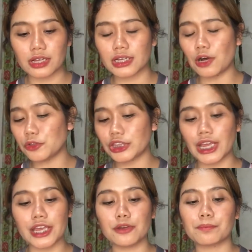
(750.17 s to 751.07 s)

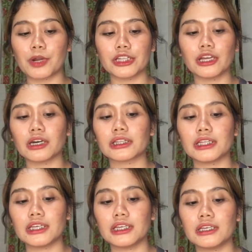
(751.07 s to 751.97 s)
kaunti yung product
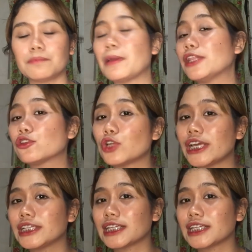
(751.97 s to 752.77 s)
ni bentonite